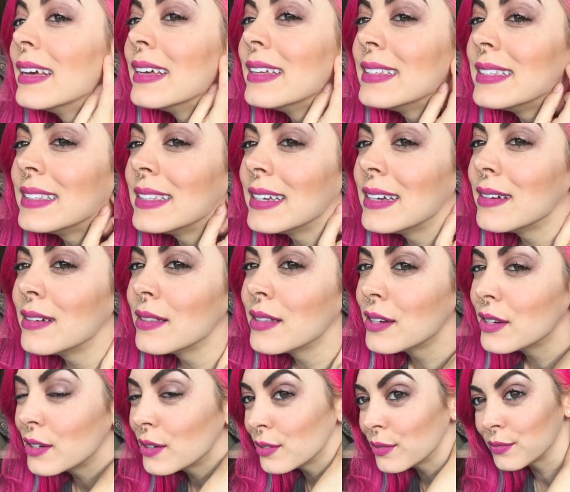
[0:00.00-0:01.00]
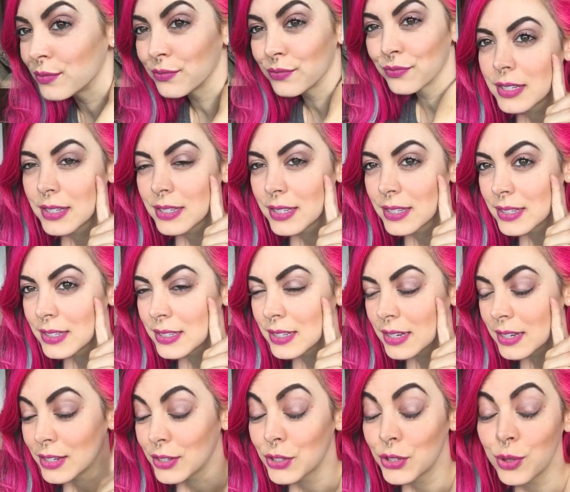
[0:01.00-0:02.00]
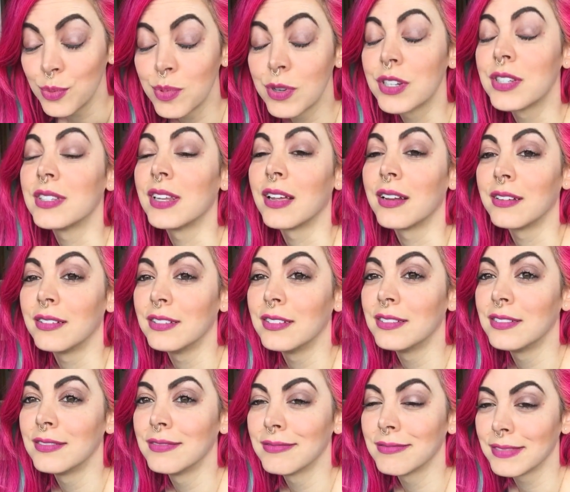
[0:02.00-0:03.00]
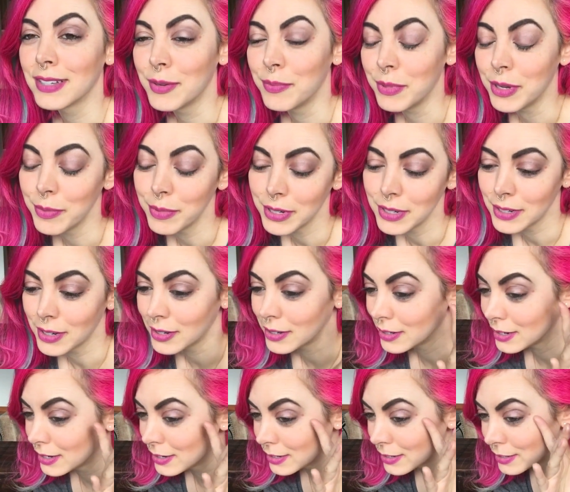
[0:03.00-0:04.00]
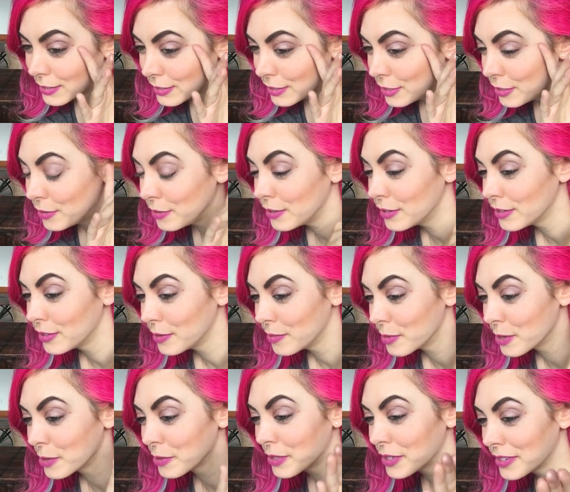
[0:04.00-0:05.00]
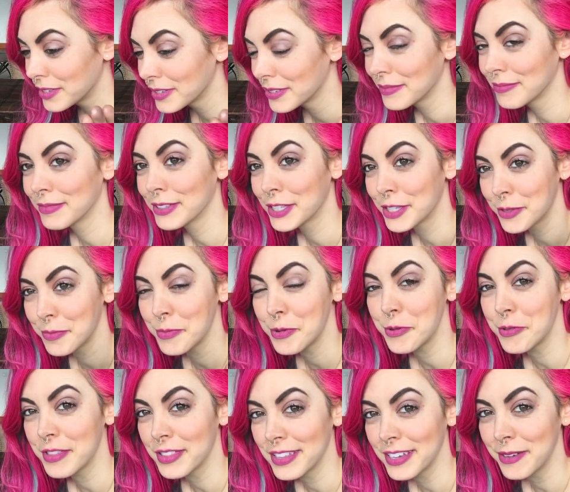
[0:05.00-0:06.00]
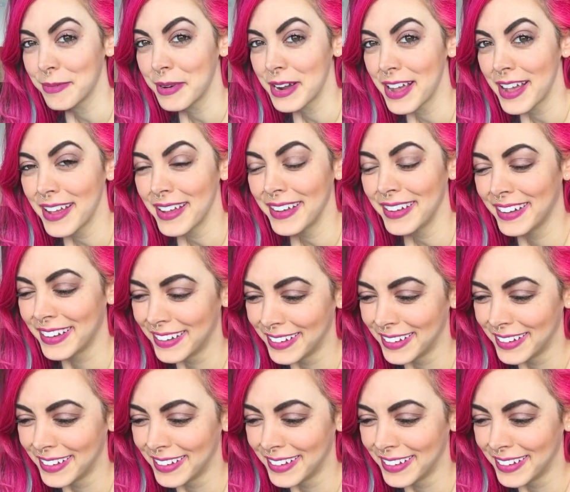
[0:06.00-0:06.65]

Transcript: It's there though. This is that super subtle and maybe not executed the most smoothly way.